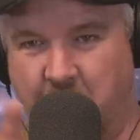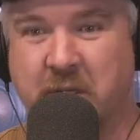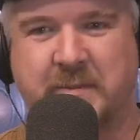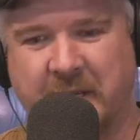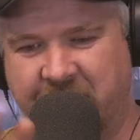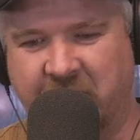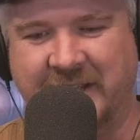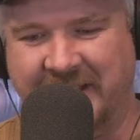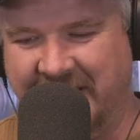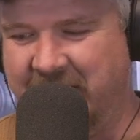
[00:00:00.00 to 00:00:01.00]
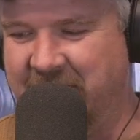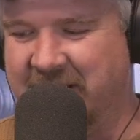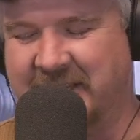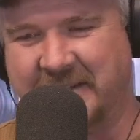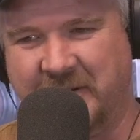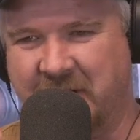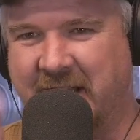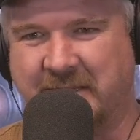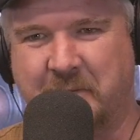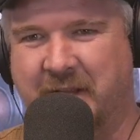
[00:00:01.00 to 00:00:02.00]
respectfully, you
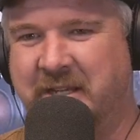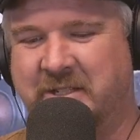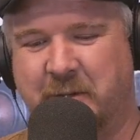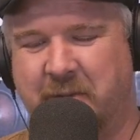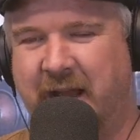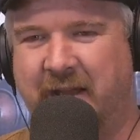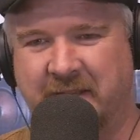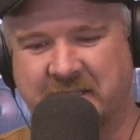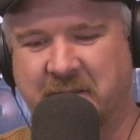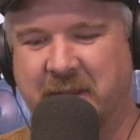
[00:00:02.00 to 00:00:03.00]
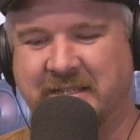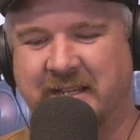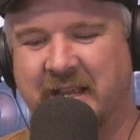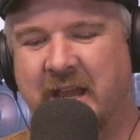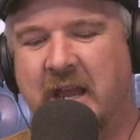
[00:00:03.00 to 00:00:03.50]
guys have blazed your path, and it's amazing.